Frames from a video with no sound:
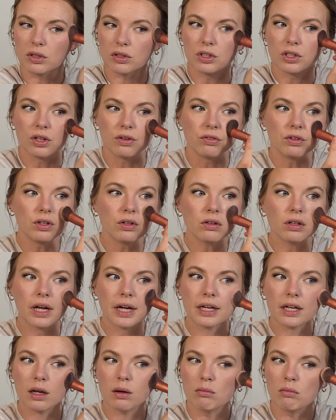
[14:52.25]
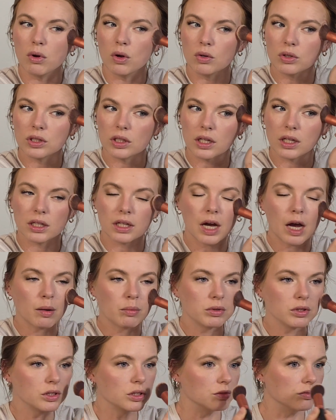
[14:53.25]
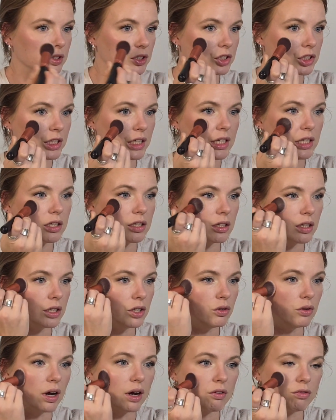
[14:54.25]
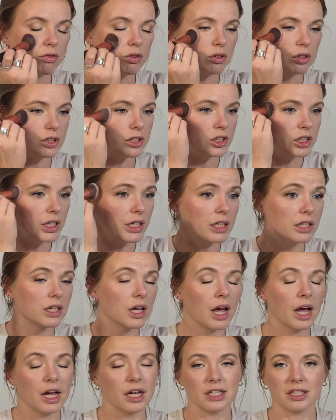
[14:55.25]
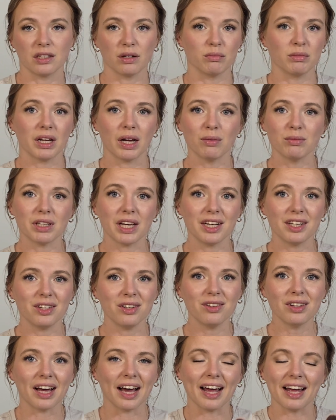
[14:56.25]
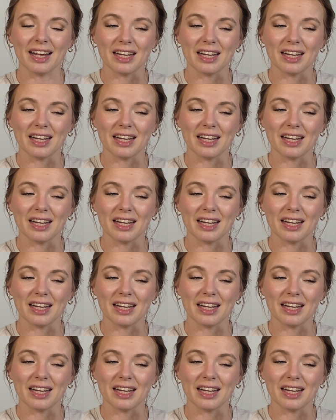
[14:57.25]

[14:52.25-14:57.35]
So if you like it mostly on the apples of your cheeks and you have fuller cheeks, sometimes I do that.